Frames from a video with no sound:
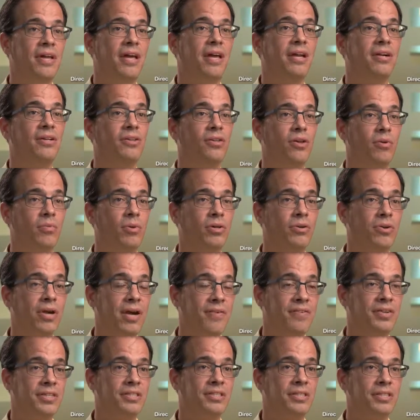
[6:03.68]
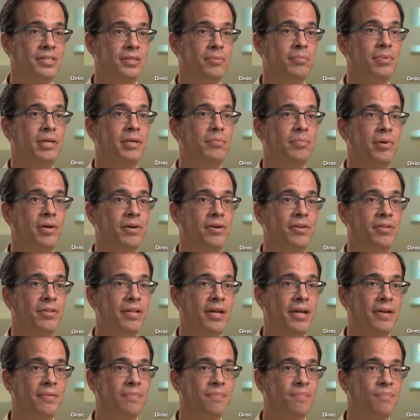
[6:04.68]
and Global Graphics is a big part of
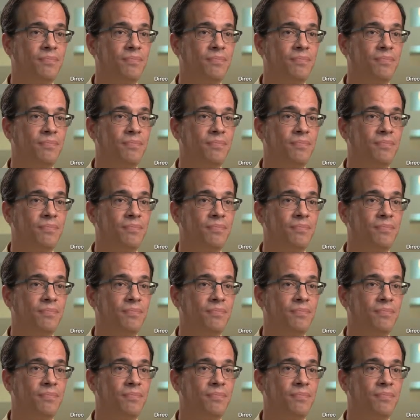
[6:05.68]
that.